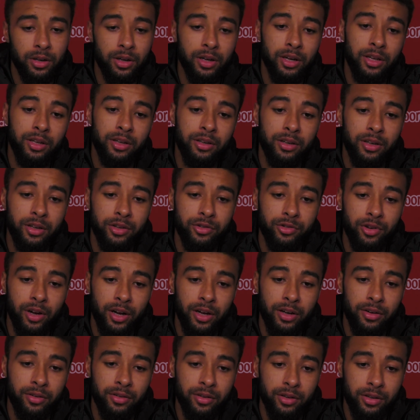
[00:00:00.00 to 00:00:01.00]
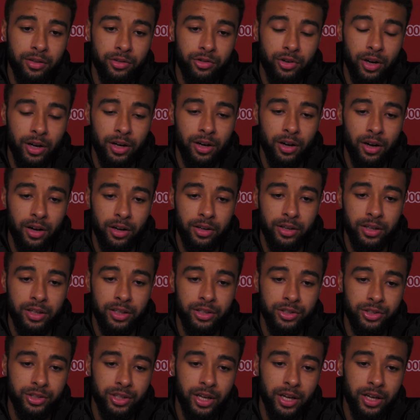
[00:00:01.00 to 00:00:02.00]
and trying hard
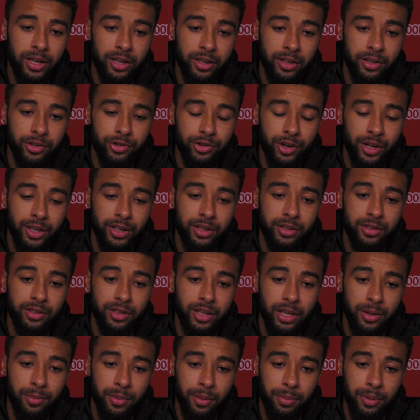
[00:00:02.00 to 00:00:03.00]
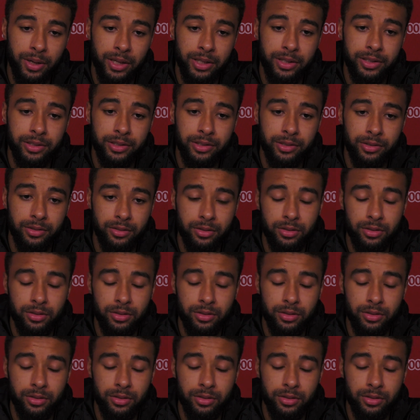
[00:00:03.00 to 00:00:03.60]
each day in training to keep my place.